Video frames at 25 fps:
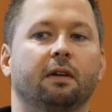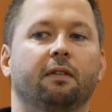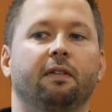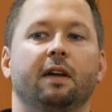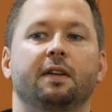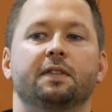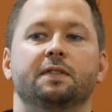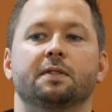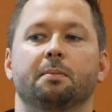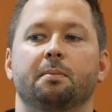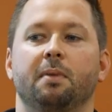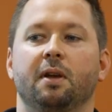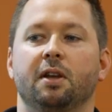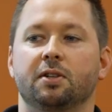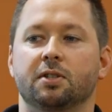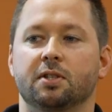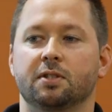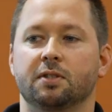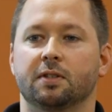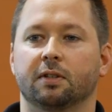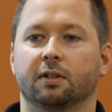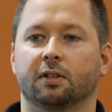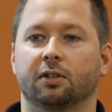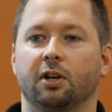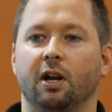I've had some
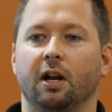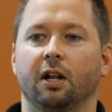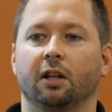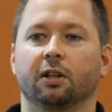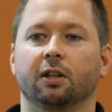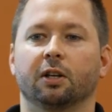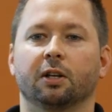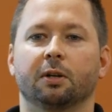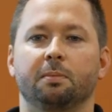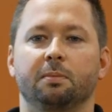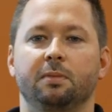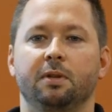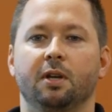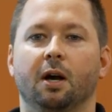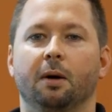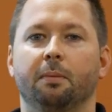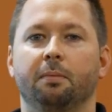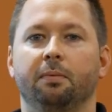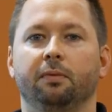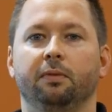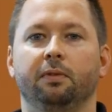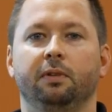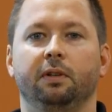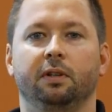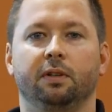patients try to look me
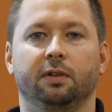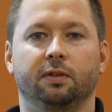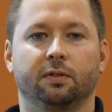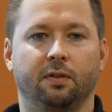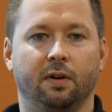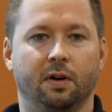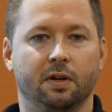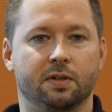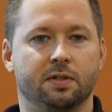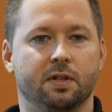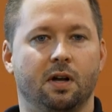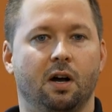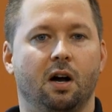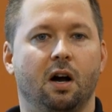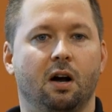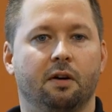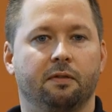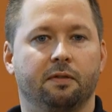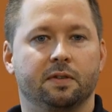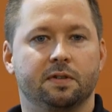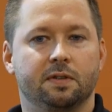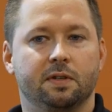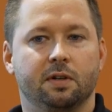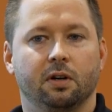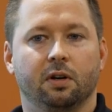up as far as the
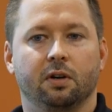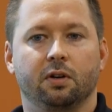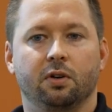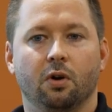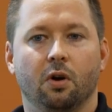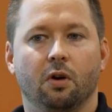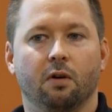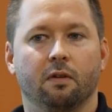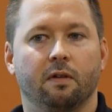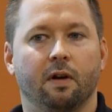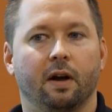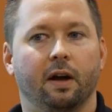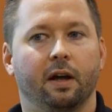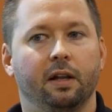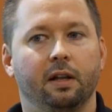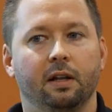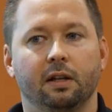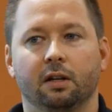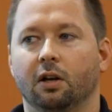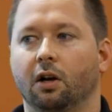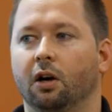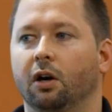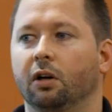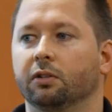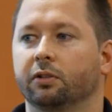office here in Novi
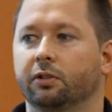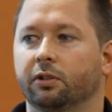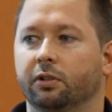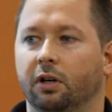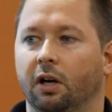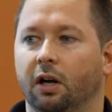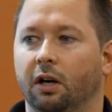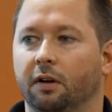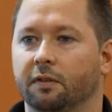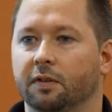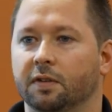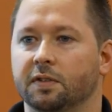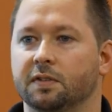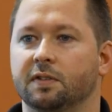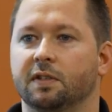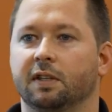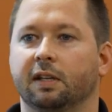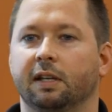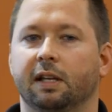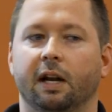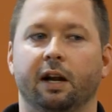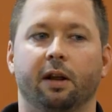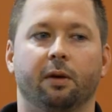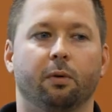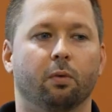and called her office
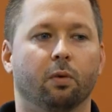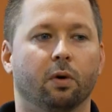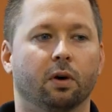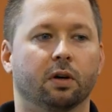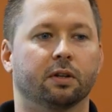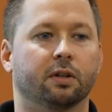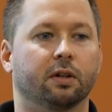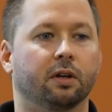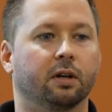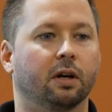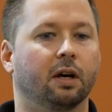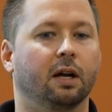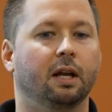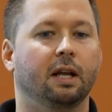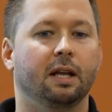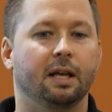thinking I work there.